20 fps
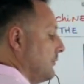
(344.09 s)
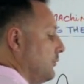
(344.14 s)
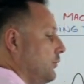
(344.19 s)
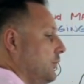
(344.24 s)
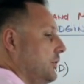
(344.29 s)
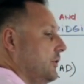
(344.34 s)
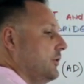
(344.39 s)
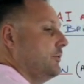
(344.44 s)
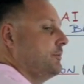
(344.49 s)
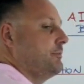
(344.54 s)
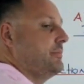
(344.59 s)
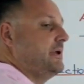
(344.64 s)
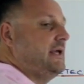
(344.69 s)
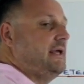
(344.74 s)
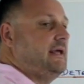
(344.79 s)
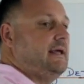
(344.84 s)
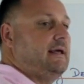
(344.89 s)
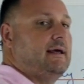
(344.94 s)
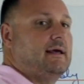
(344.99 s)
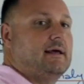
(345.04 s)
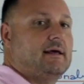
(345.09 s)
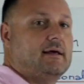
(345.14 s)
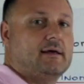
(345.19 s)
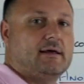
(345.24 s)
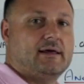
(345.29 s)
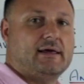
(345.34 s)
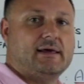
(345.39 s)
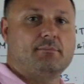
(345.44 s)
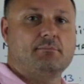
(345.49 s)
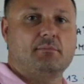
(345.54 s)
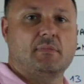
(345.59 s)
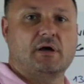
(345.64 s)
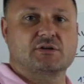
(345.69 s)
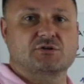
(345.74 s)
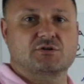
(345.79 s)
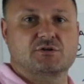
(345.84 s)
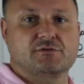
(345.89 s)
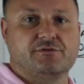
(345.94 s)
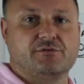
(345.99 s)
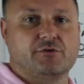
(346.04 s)
will be a
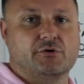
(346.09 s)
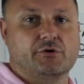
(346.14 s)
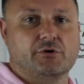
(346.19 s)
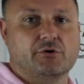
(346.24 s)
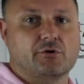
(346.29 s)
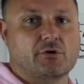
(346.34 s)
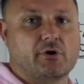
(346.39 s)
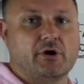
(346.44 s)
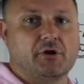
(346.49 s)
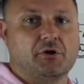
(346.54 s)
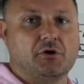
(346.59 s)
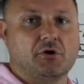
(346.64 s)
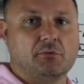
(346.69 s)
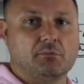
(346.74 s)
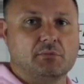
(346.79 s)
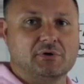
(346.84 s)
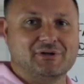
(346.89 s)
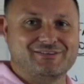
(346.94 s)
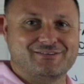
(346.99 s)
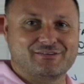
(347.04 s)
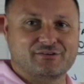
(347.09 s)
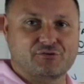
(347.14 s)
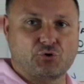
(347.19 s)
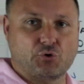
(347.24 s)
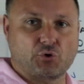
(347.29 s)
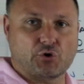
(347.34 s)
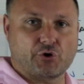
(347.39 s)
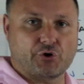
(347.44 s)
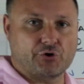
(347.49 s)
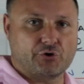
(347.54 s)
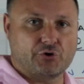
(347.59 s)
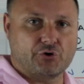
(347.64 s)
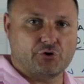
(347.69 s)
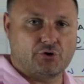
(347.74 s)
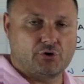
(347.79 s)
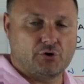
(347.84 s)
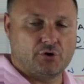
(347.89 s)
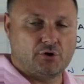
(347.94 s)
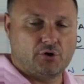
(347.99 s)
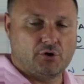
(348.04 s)
measure for your anomaly score.
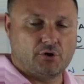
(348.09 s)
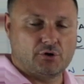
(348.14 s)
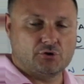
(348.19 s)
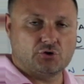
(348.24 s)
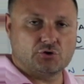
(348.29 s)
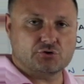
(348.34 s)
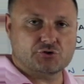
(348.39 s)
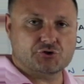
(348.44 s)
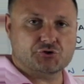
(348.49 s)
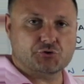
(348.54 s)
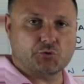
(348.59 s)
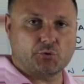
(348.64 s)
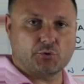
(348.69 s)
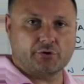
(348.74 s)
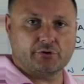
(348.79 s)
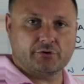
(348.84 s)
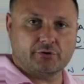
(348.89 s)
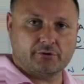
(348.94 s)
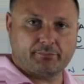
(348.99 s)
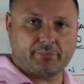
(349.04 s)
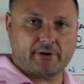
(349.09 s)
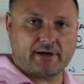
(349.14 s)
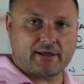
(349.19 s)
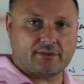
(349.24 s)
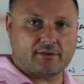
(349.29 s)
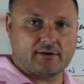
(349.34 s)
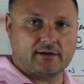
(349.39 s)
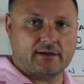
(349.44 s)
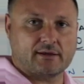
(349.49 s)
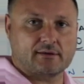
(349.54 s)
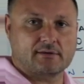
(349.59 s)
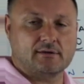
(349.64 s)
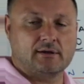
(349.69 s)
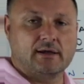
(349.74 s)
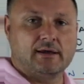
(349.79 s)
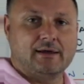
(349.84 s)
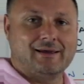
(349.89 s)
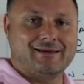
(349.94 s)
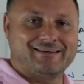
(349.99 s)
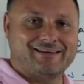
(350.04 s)
The shorter the path length,
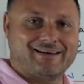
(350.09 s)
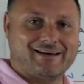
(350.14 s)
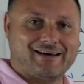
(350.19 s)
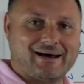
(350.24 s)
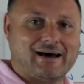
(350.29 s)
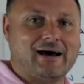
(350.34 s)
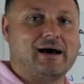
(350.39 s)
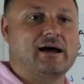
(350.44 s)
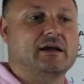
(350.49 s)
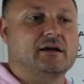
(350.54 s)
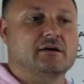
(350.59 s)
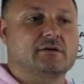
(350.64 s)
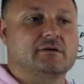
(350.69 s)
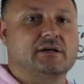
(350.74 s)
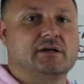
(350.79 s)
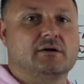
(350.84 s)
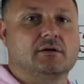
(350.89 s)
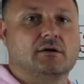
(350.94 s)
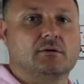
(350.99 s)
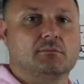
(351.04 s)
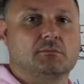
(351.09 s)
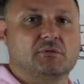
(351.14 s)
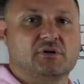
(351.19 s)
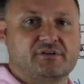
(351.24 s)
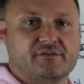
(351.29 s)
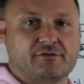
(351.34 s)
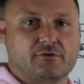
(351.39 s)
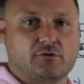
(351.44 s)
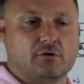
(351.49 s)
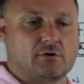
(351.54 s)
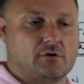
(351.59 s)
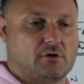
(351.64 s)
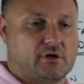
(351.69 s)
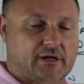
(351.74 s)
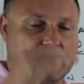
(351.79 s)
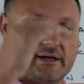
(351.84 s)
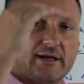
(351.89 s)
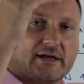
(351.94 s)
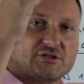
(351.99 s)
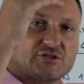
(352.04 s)
the higher the anomaly score.
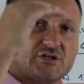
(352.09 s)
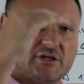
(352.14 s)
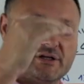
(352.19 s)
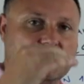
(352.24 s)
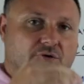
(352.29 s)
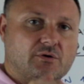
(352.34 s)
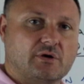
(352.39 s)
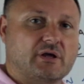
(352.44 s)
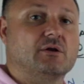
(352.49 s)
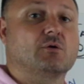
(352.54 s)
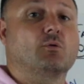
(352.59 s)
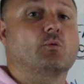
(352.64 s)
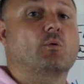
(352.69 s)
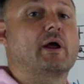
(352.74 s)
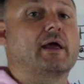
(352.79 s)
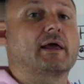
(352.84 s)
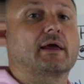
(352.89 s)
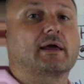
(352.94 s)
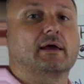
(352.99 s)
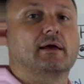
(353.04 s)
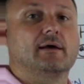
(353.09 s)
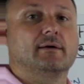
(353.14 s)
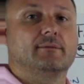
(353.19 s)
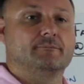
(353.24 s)
And actually you can rank.